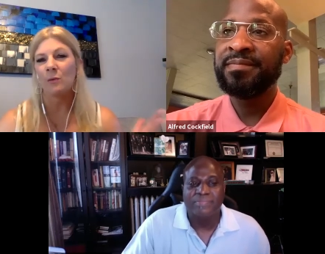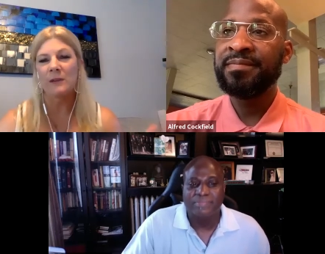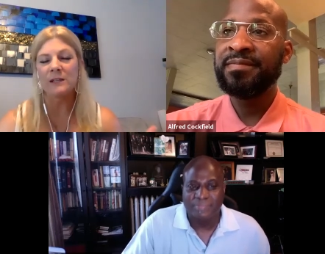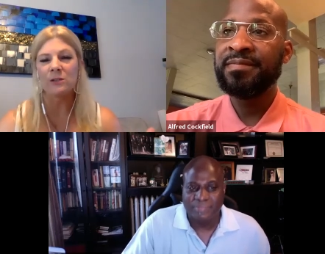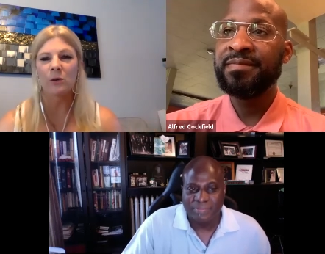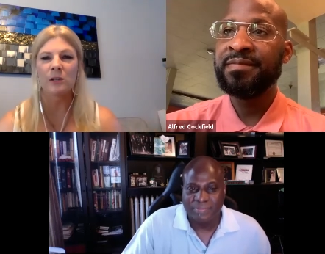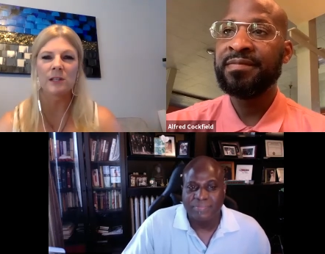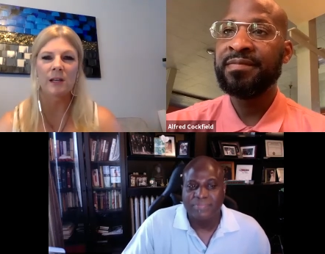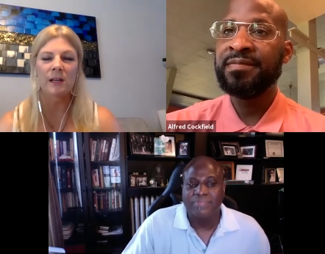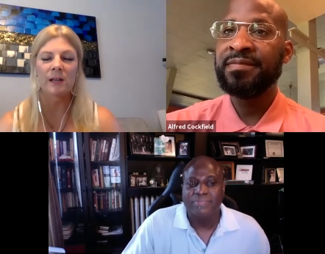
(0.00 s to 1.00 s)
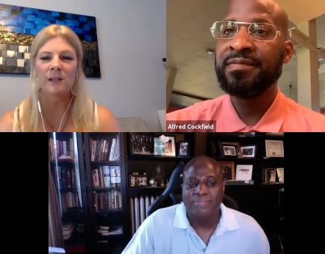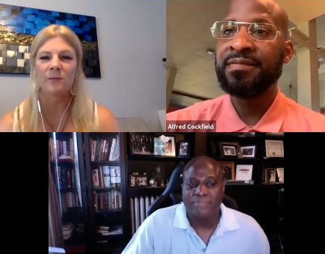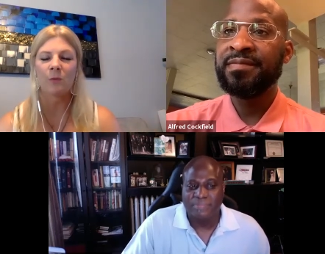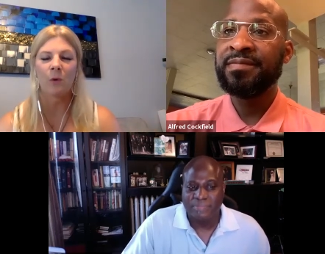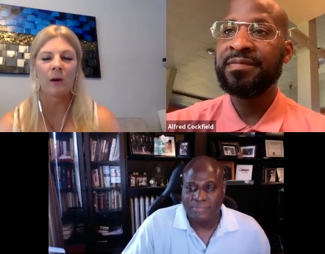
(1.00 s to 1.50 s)

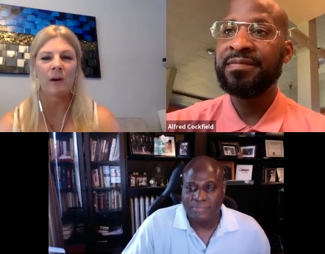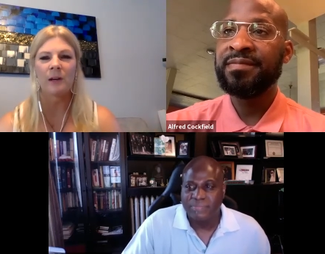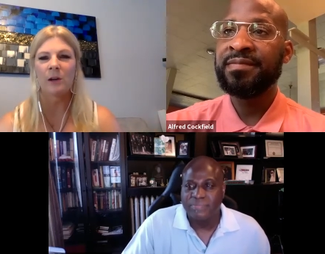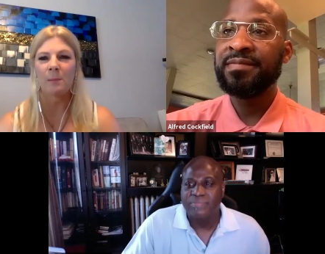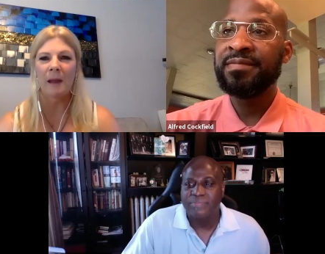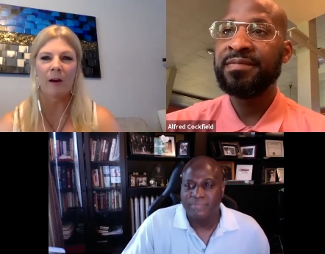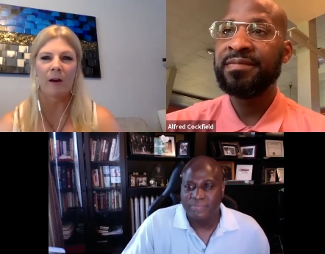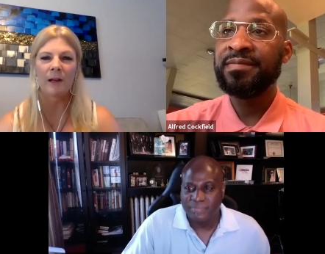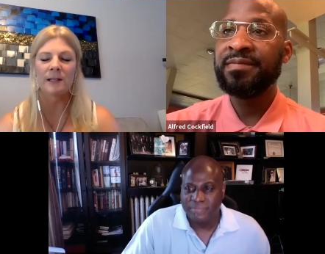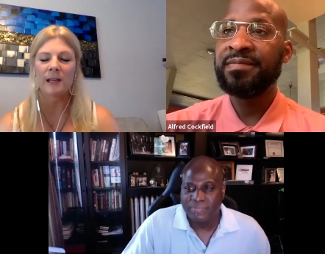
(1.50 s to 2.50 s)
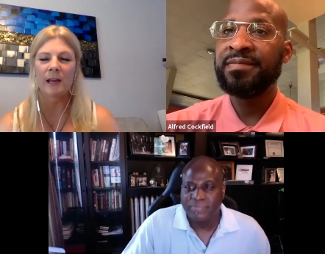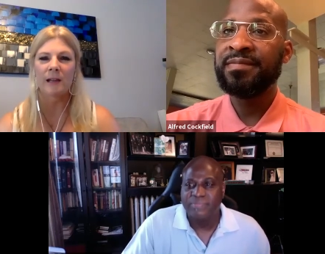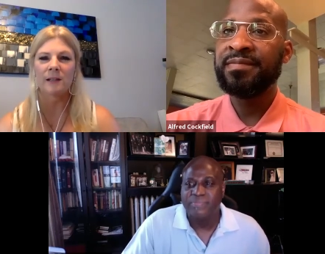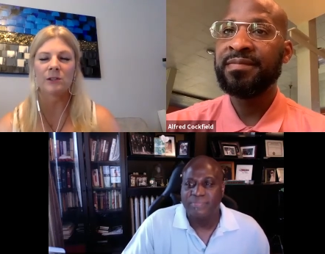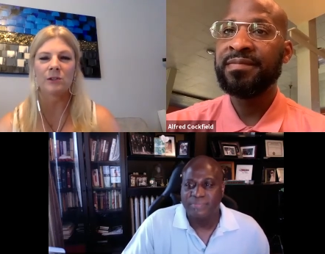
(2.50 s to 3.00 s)
Speaker 1: resources for you know parents
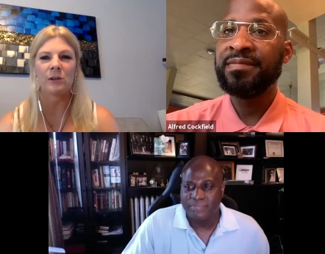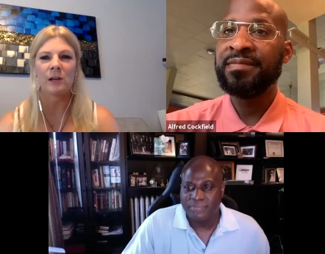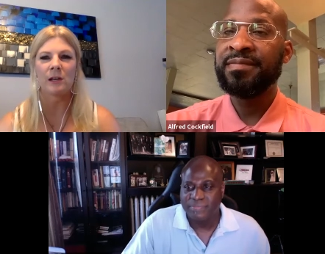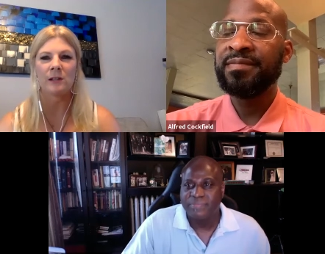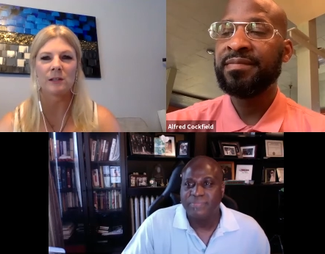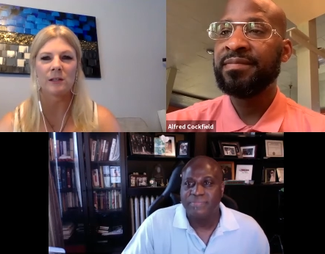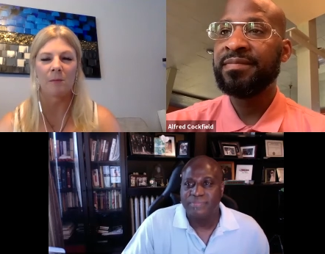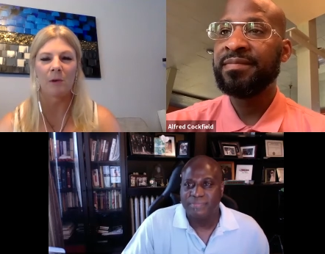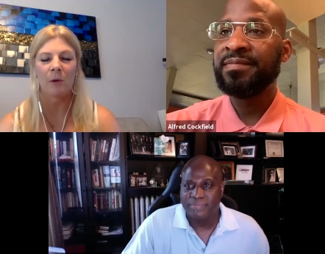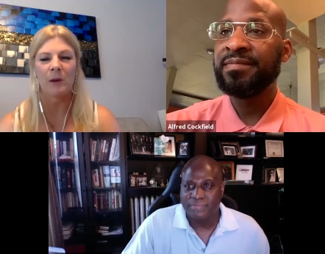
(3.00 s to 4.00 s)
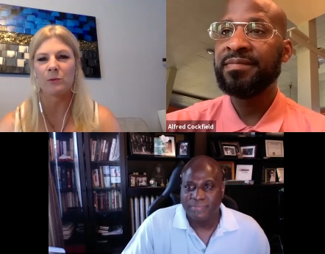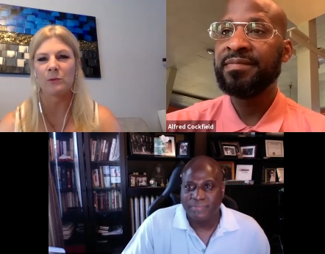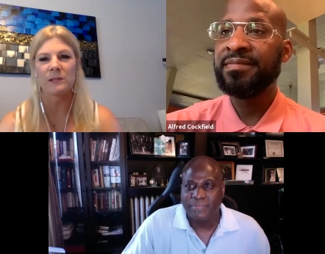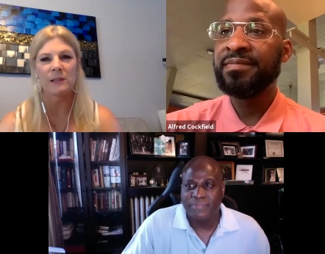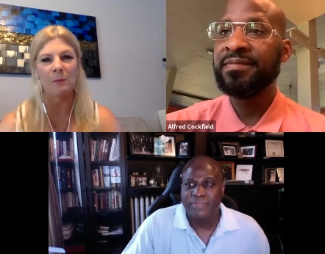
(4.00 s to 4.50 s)
and students um, going through
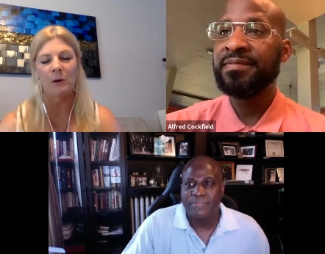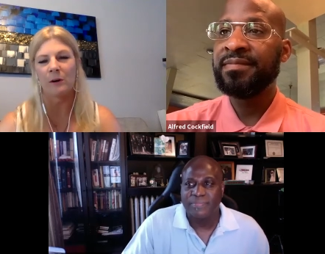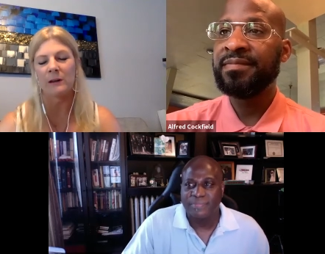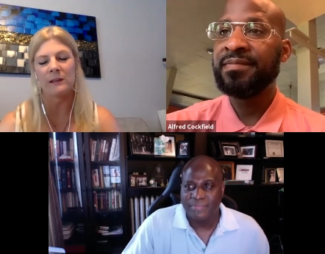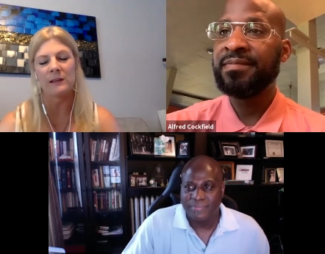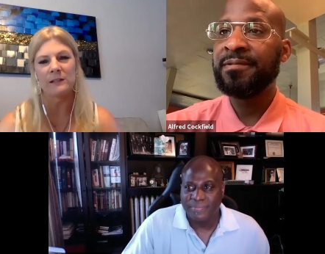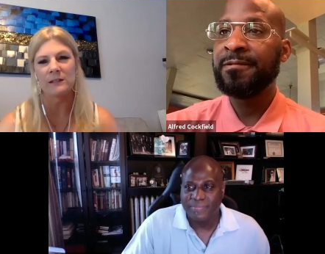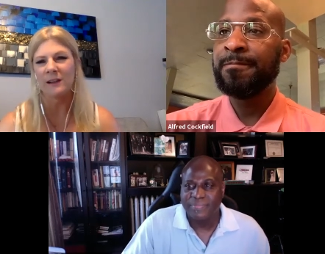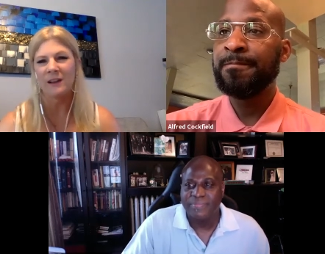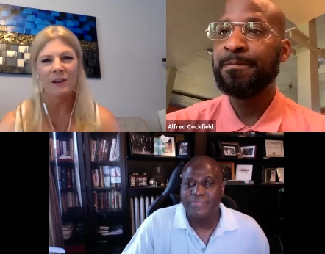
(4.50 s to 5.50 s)
the summer in these